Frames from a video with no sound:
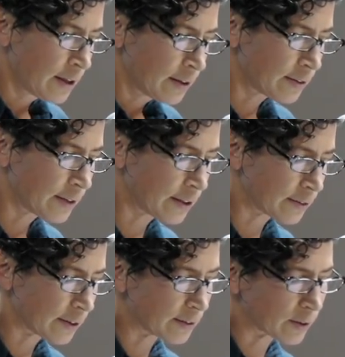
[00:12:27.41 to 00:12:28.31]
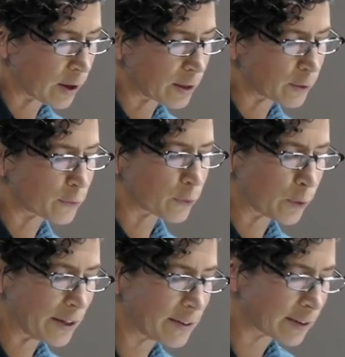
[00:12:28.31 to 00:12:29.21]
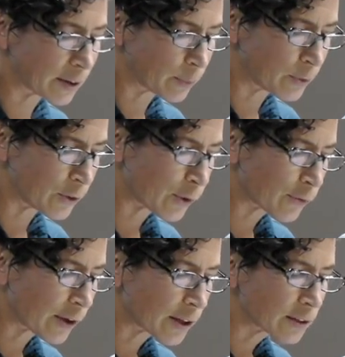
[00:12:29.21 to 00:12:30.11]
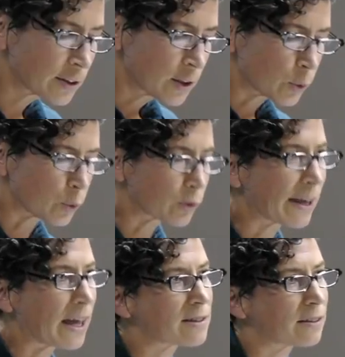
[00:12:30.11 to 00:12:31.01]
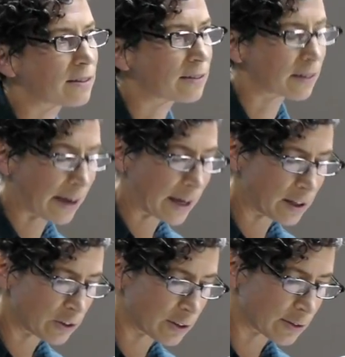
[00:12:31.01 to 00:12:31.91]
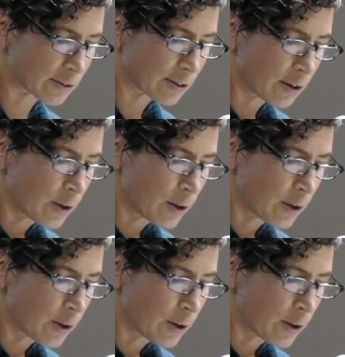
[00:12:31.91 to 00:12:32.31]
sent as a kind of forensic observer or catalytic agent